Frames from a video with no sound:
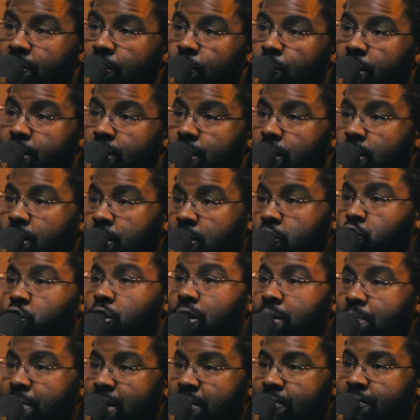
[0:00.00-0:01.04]
with a
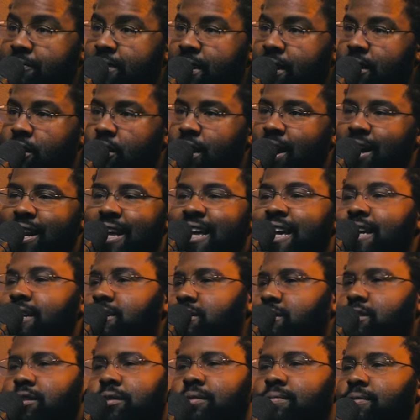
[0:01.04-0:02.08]
legitimate fear, and he's
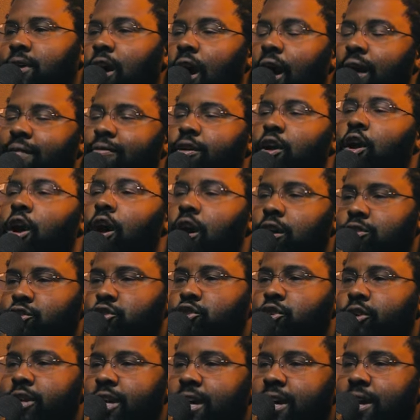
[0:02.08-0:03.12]
kind of
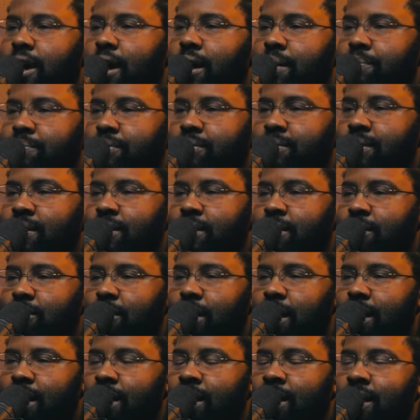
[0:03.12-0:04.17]
conjured it up, mm-hmm.
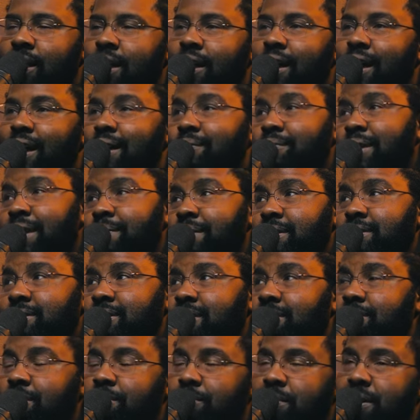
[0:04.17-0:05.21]
right? And yeah. maybe to
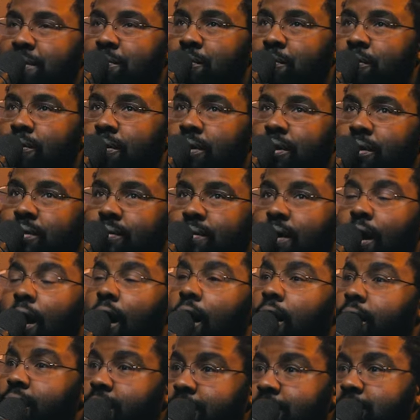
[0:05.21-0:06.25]
even be more
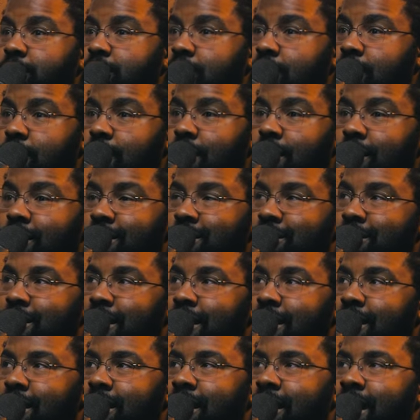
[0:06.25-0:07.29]
honest in the con is
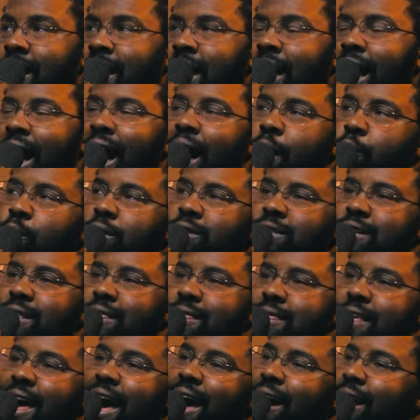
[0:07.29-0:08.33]
like I wasn't
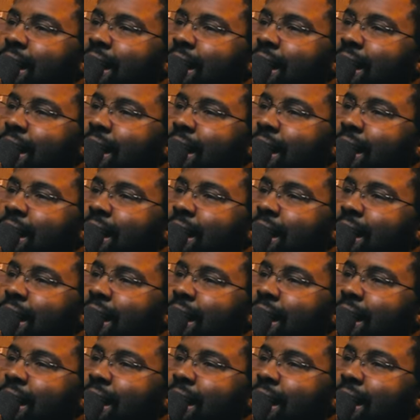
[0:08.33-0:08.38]
that